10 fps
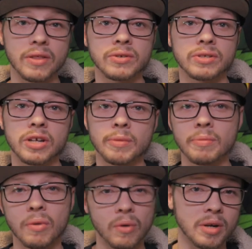Others are going to be
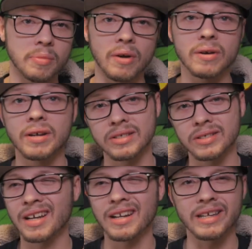broken apart as
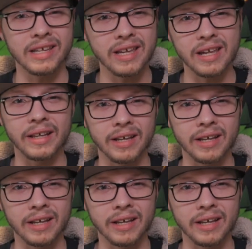kind of like a key.